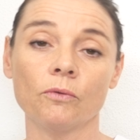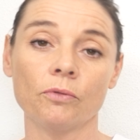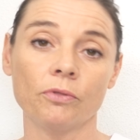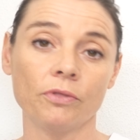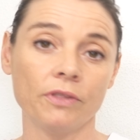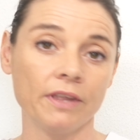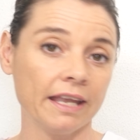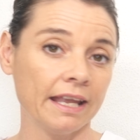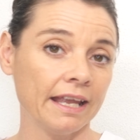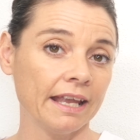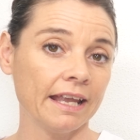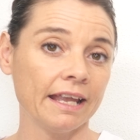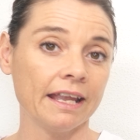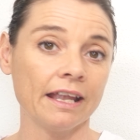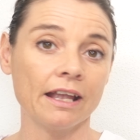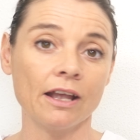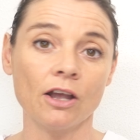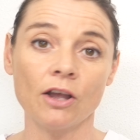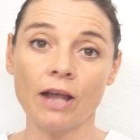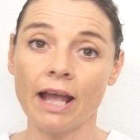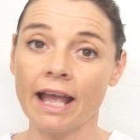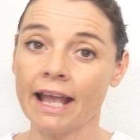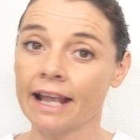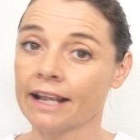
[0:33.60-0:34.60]

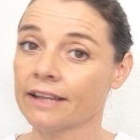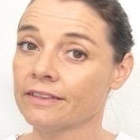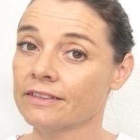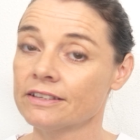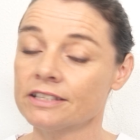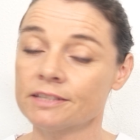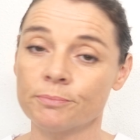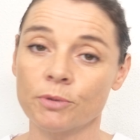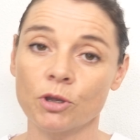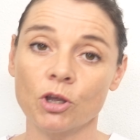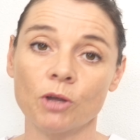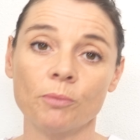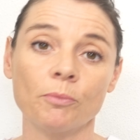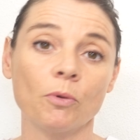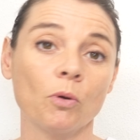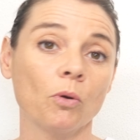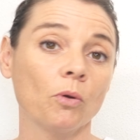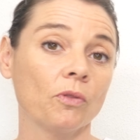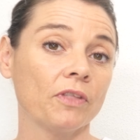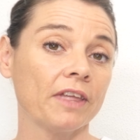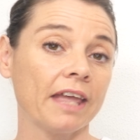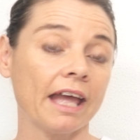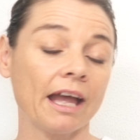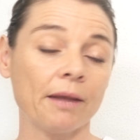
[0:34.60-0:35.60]
the egg, the sperm,
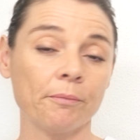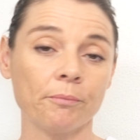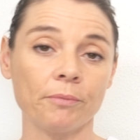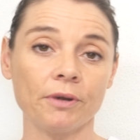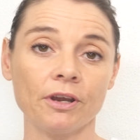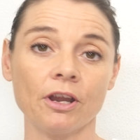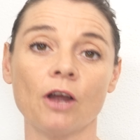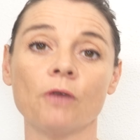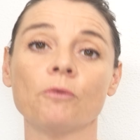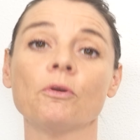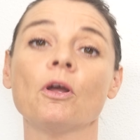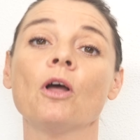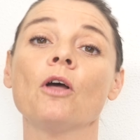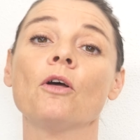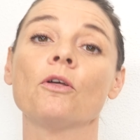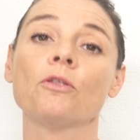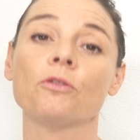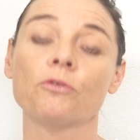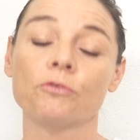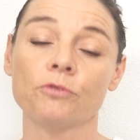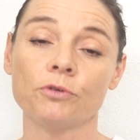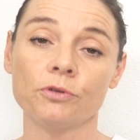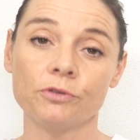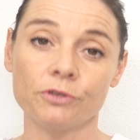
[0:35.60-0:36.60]
or the embryo
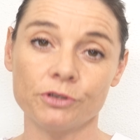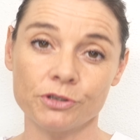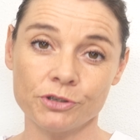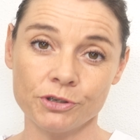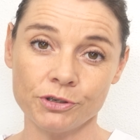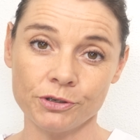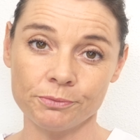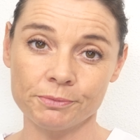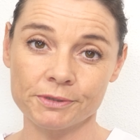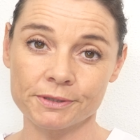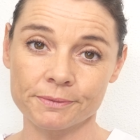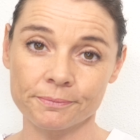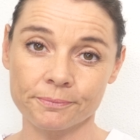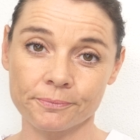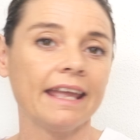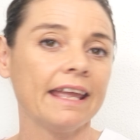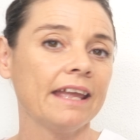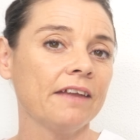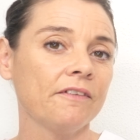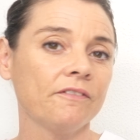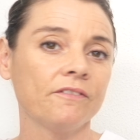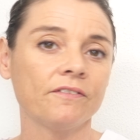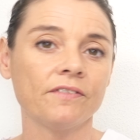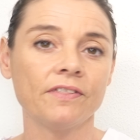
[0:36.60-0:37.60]
through the tubes.
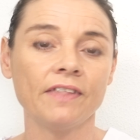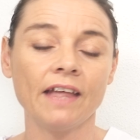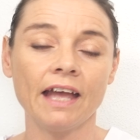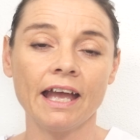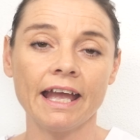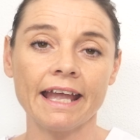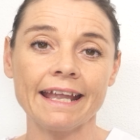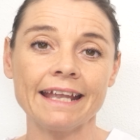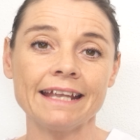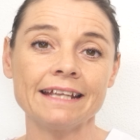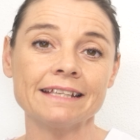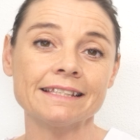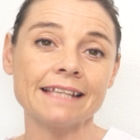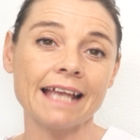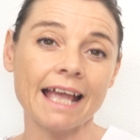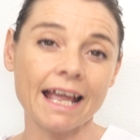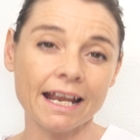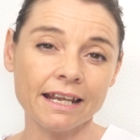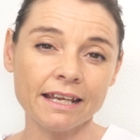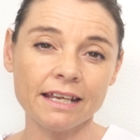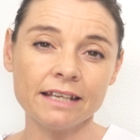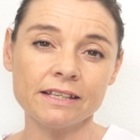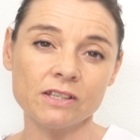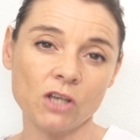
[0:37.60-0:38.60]
If there is
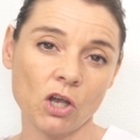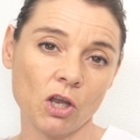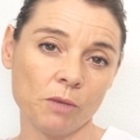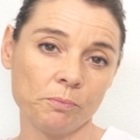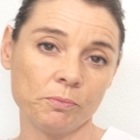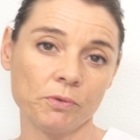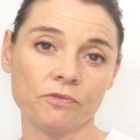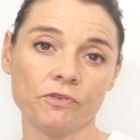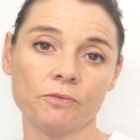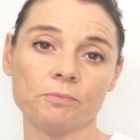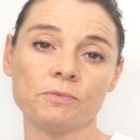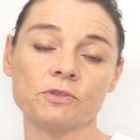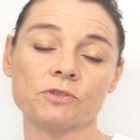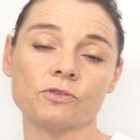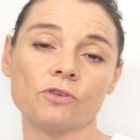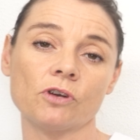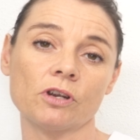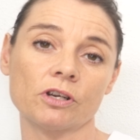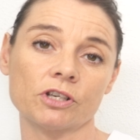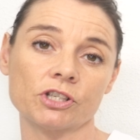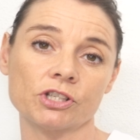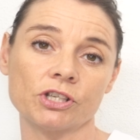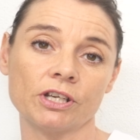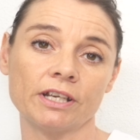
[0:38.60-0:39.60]
any type of
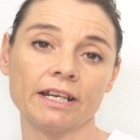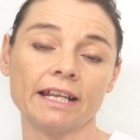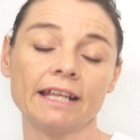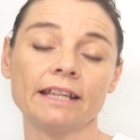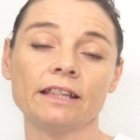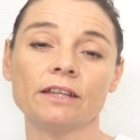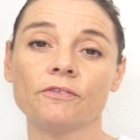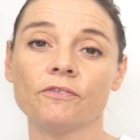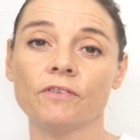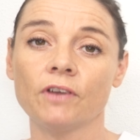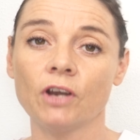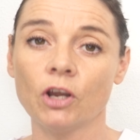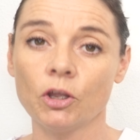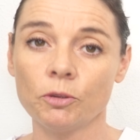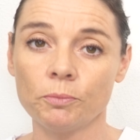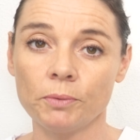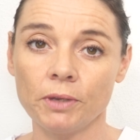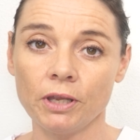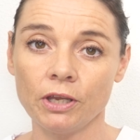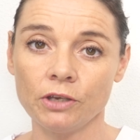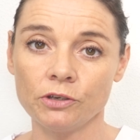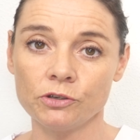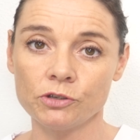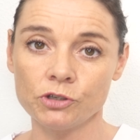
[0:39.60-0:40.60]
obstruction in the
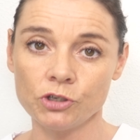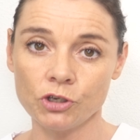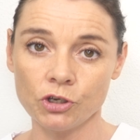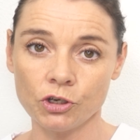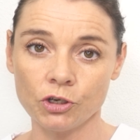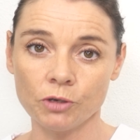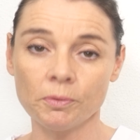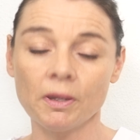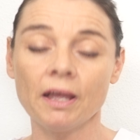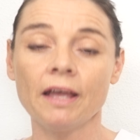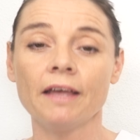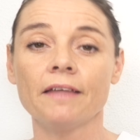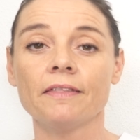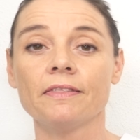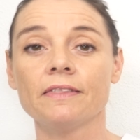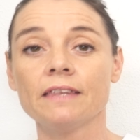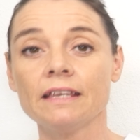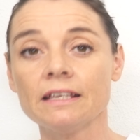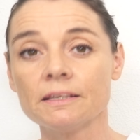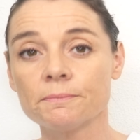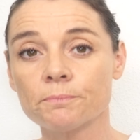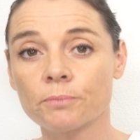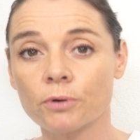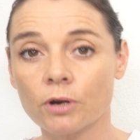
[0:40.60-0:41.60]
fallopian tube,
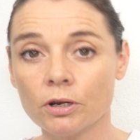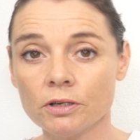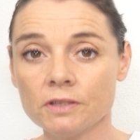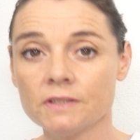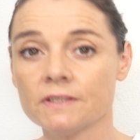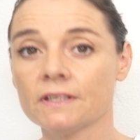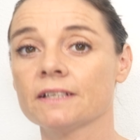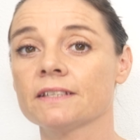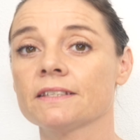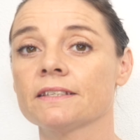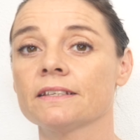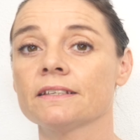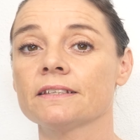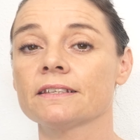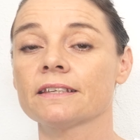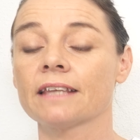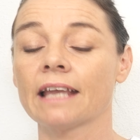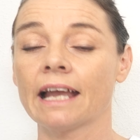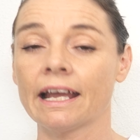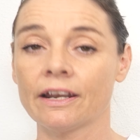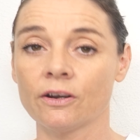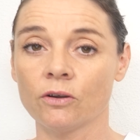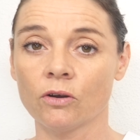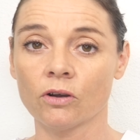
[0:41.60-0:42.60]
these processes
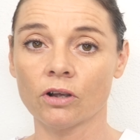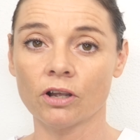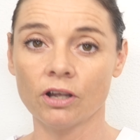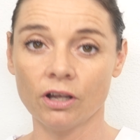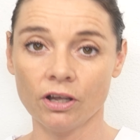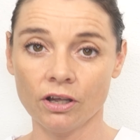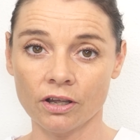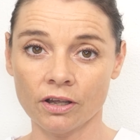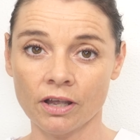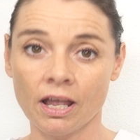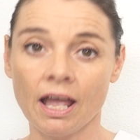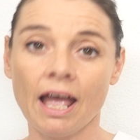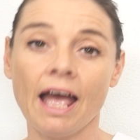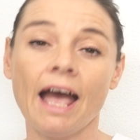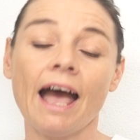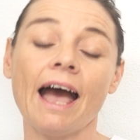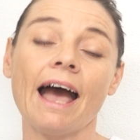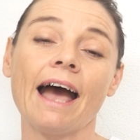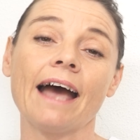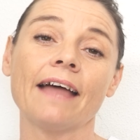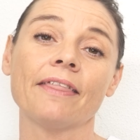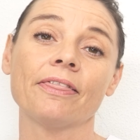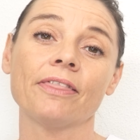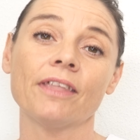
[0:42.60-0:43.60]
cannot occur,
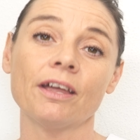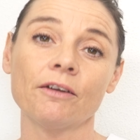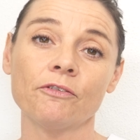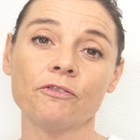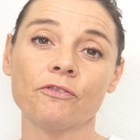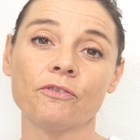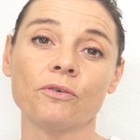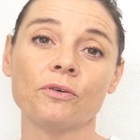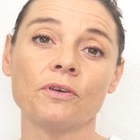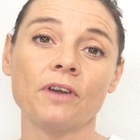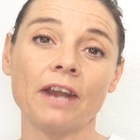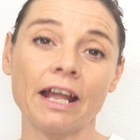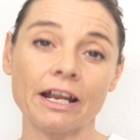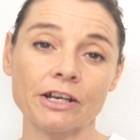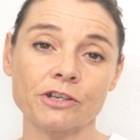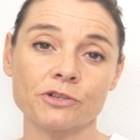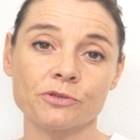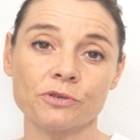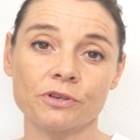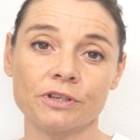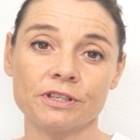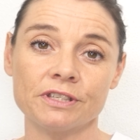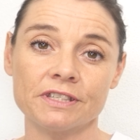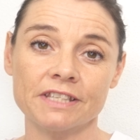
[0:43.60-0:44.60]
and therefore
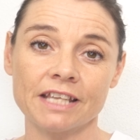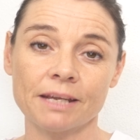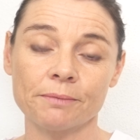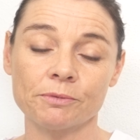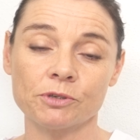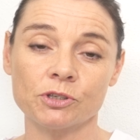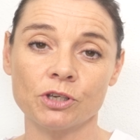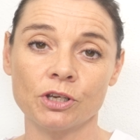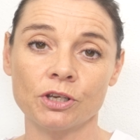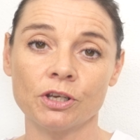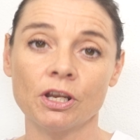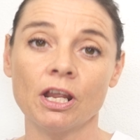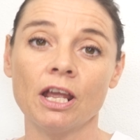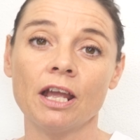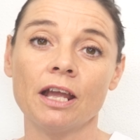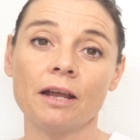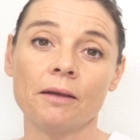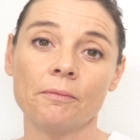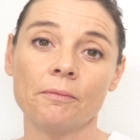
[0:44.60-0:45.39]
natural conception